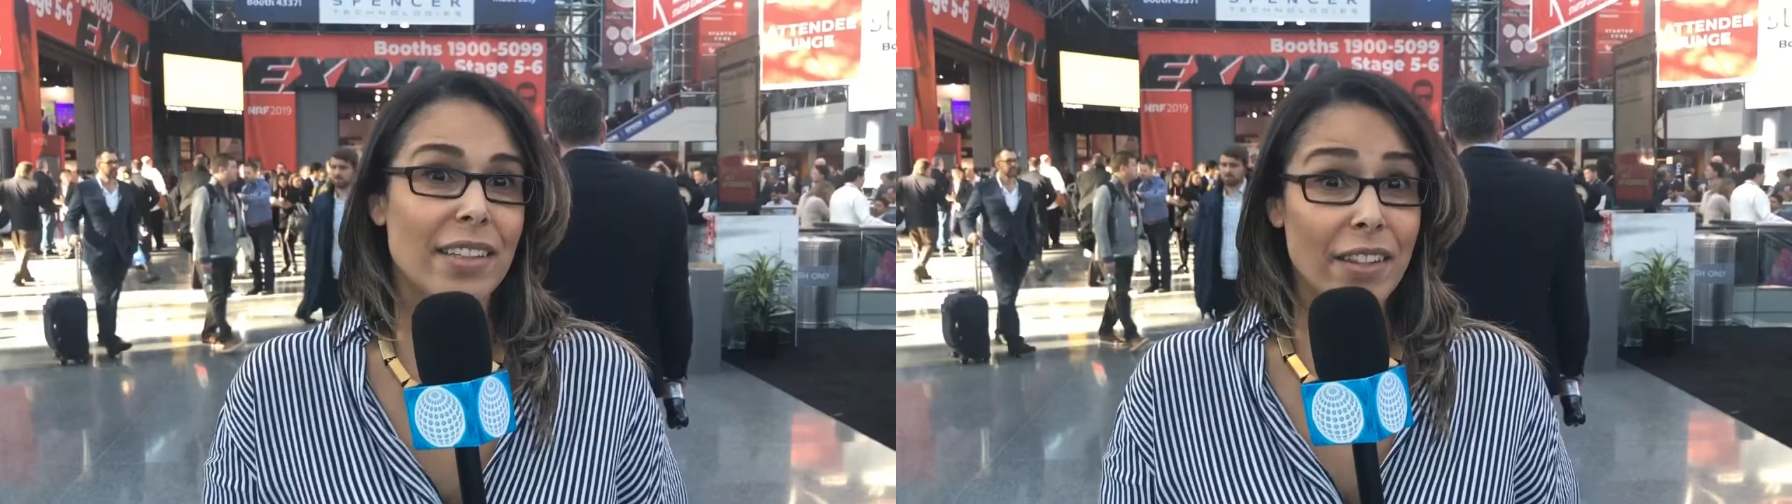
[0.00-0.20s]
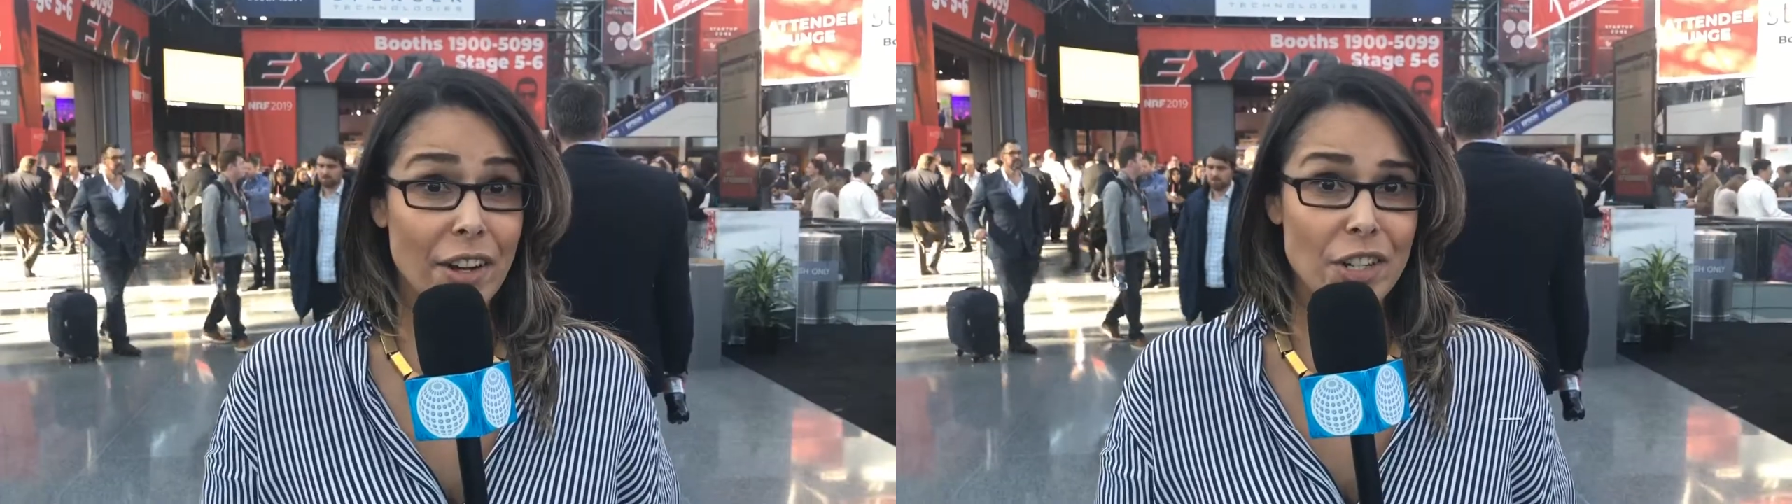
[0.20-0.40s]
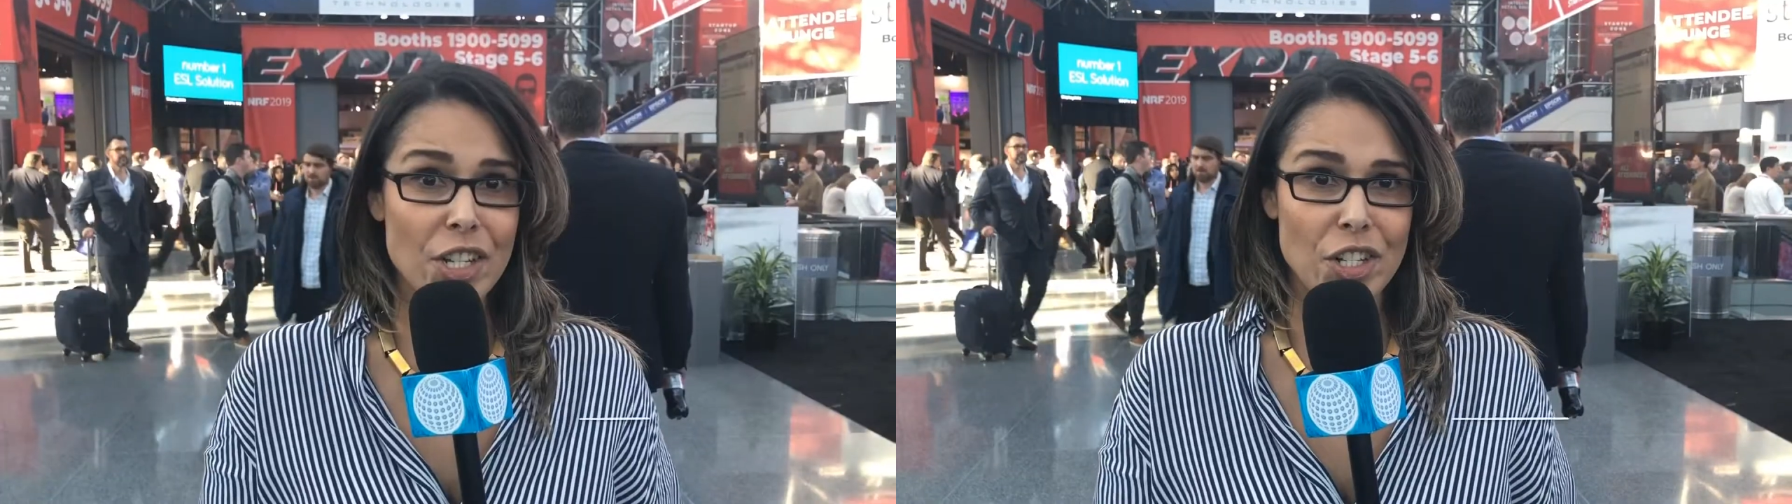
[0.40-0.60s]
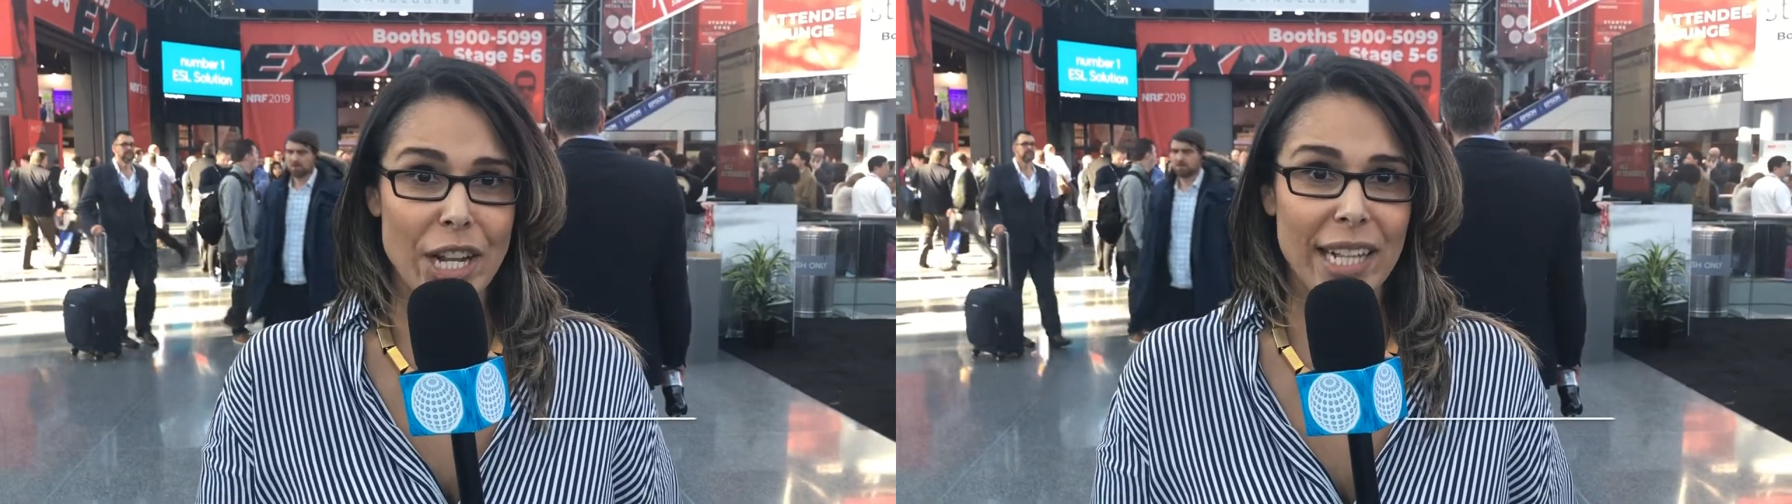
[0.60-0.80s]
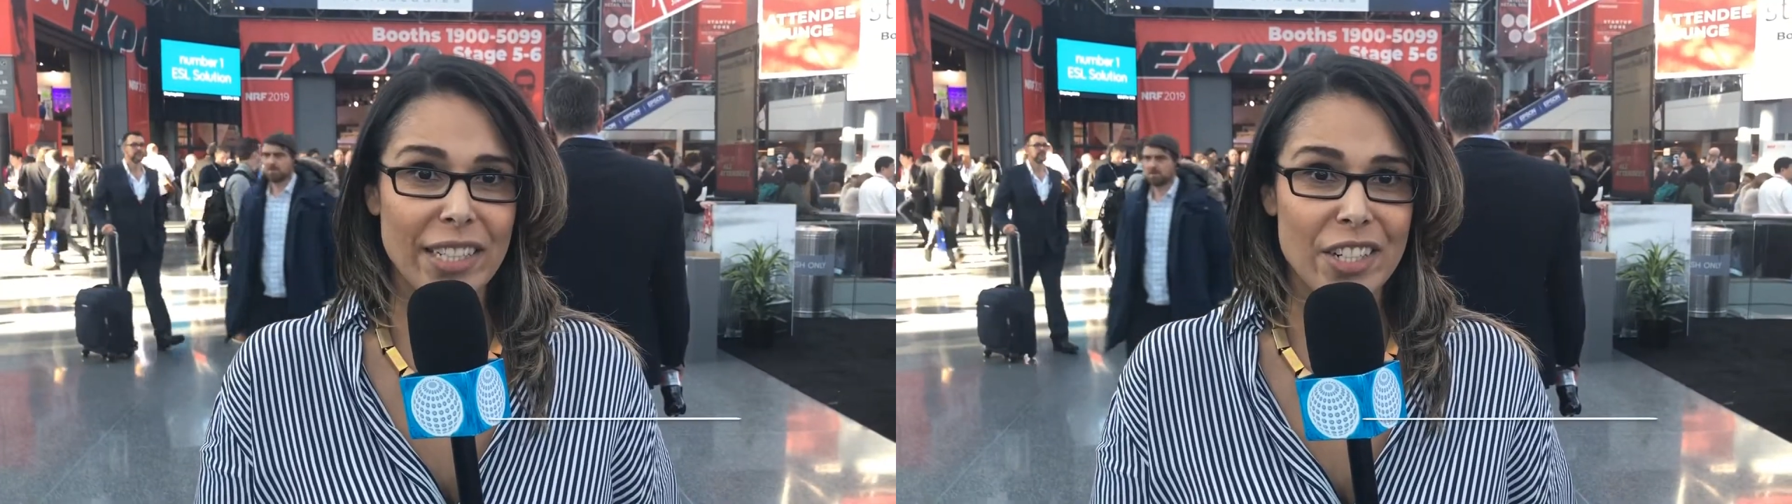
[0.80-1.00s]
Largest
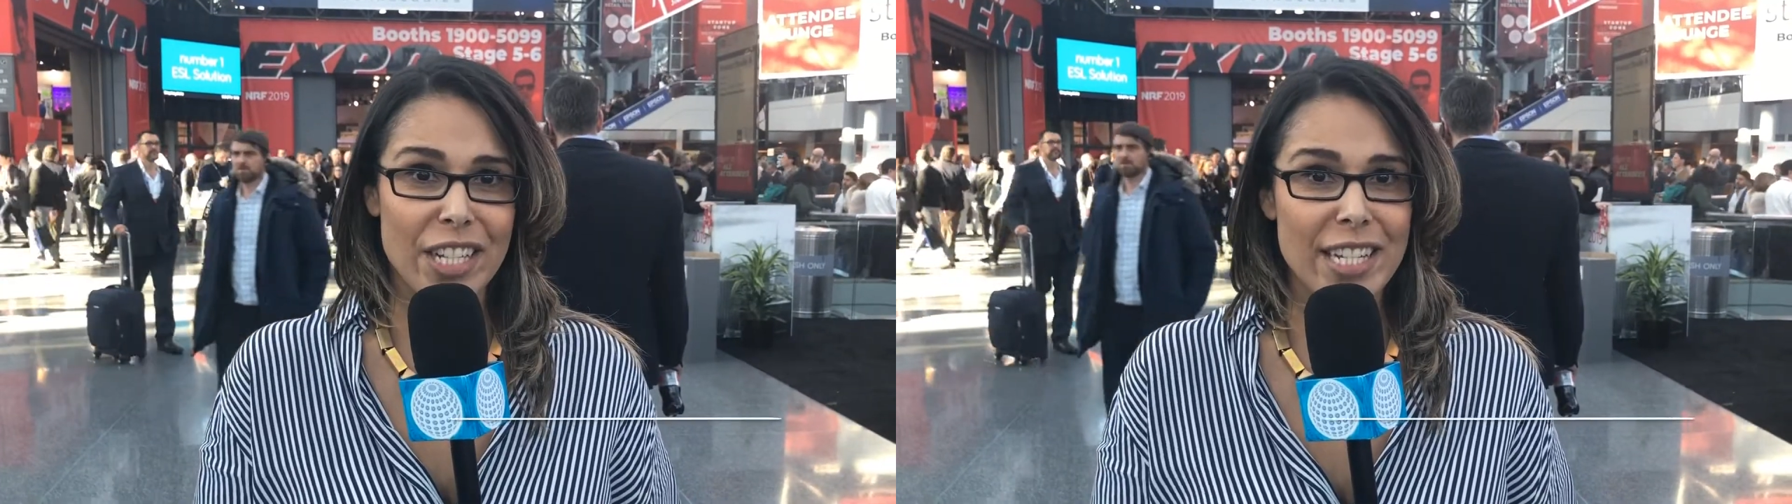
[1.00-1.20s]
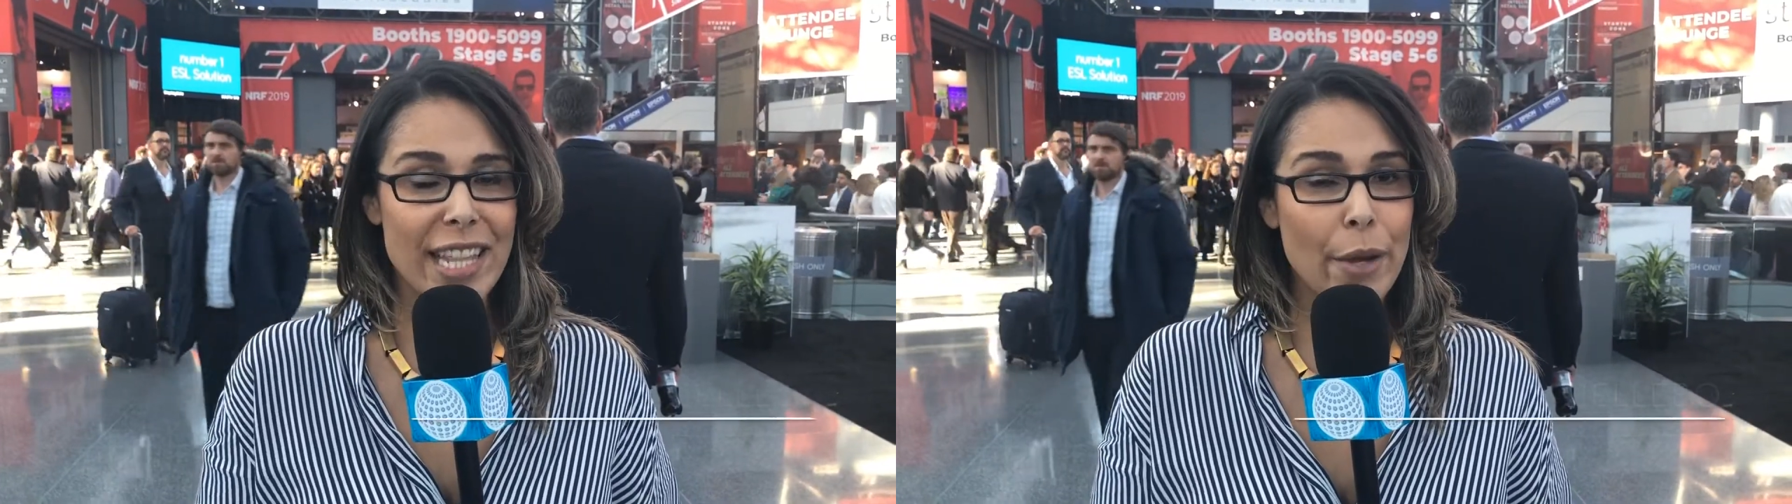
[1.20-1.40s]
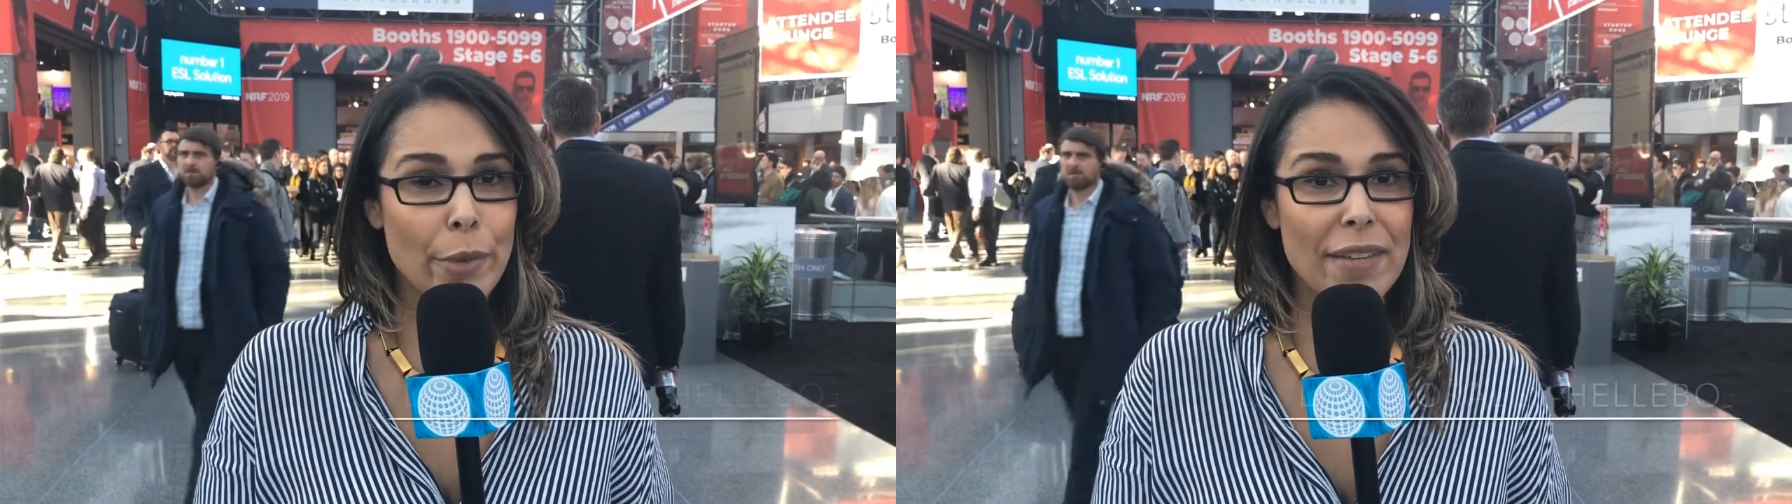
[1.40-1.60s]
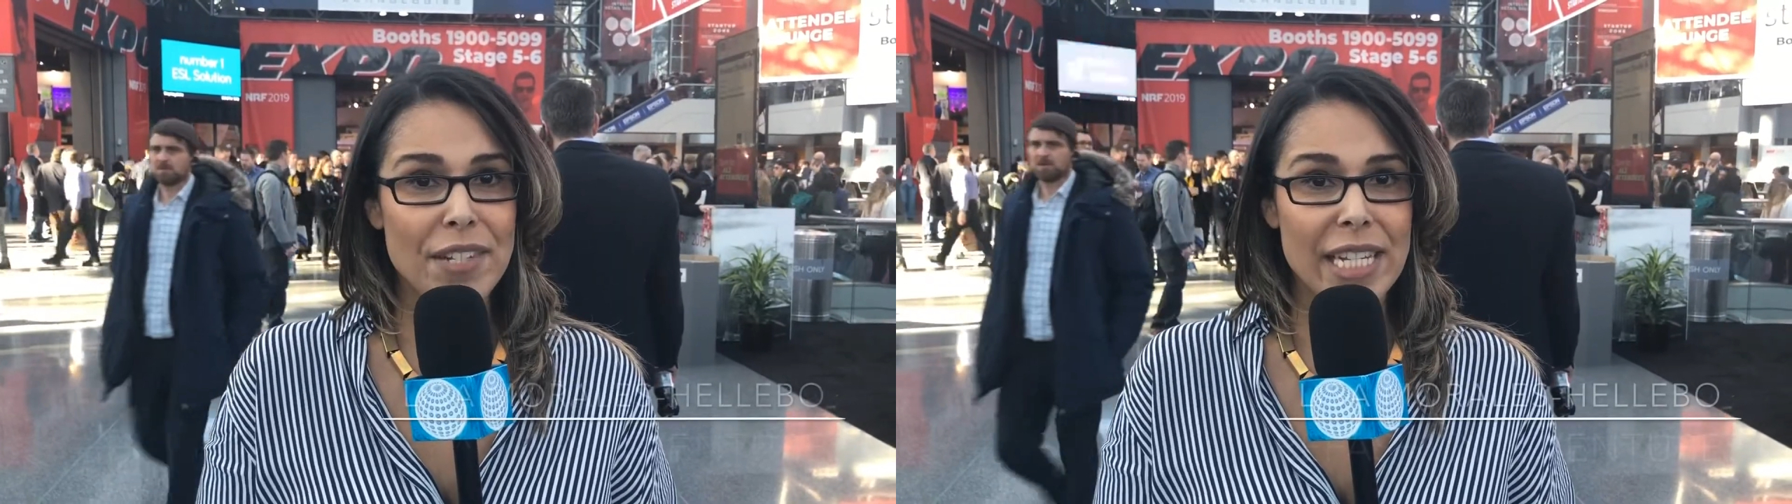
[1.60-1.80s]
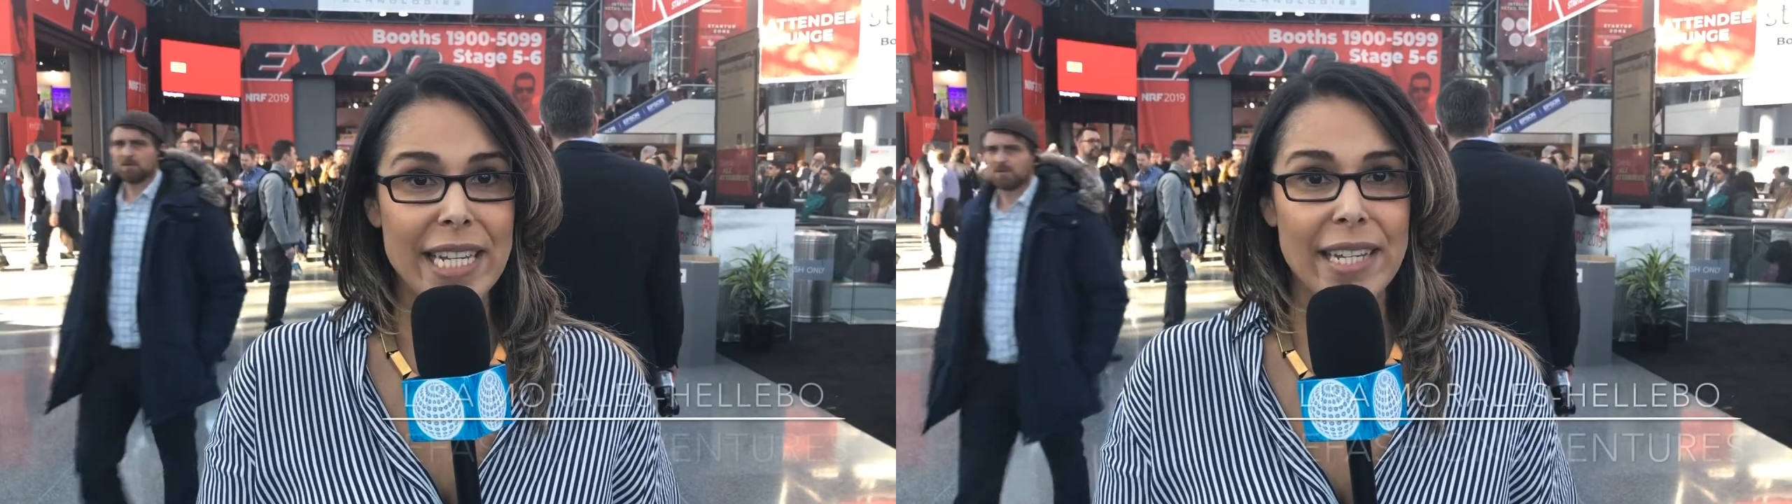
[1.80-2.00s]
challenges that we've
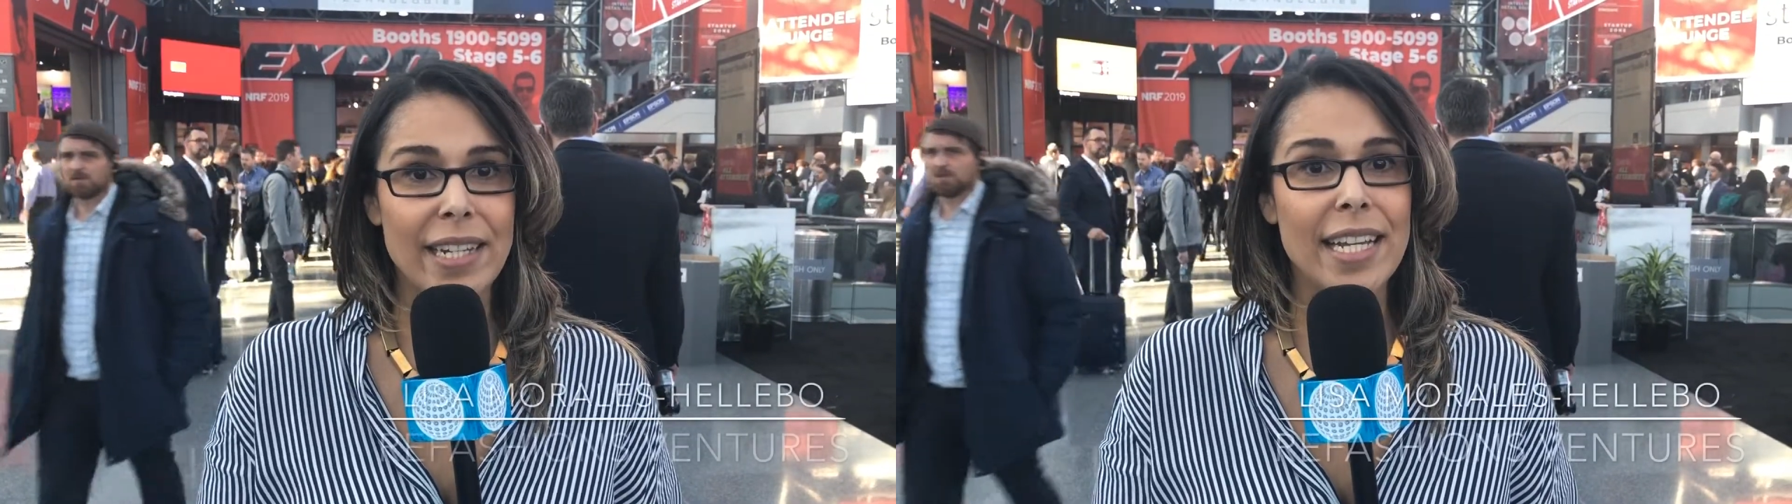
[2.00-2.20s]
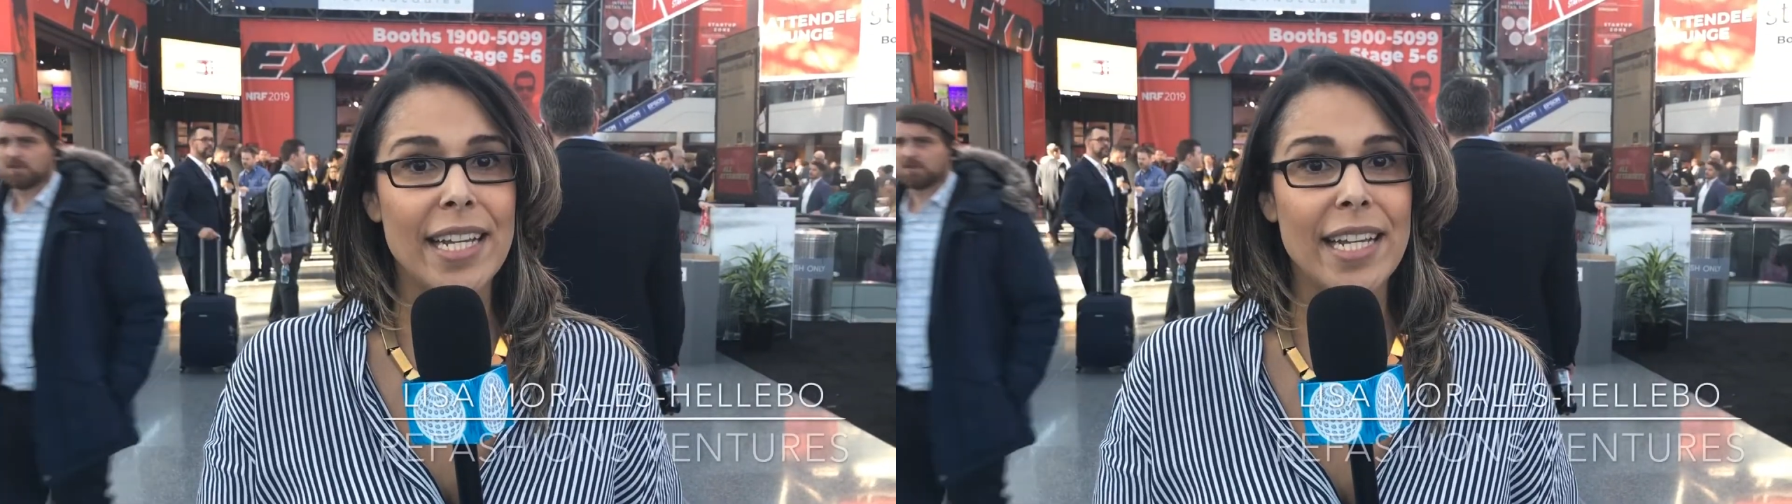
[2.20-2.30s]
seen